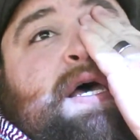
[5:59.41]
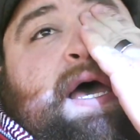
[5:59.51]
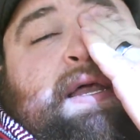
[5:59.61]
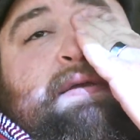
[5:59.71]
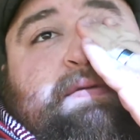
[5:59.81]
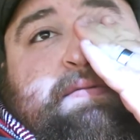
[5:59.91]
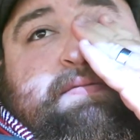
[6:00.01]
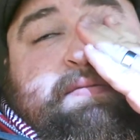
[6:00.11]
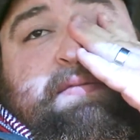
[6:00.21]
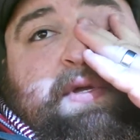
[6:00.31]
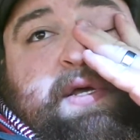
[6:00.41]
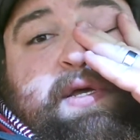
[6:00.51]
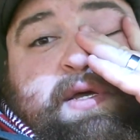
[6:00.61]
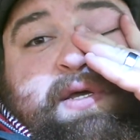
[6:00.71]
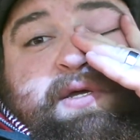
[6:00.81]
at.
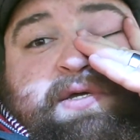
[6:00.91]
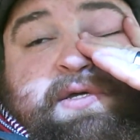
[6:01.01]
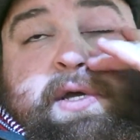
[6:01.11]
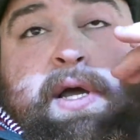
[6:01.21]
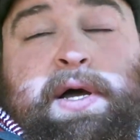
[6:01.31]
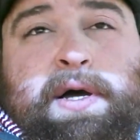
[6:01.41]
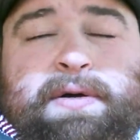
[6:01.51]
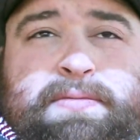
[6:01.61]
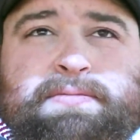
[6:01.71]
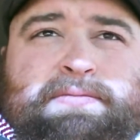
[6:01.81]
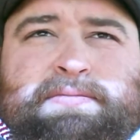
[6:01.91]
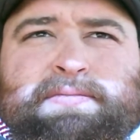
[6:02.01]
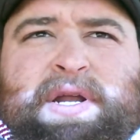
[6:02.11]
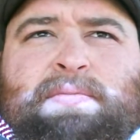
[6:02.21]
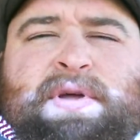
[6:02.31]
But I'm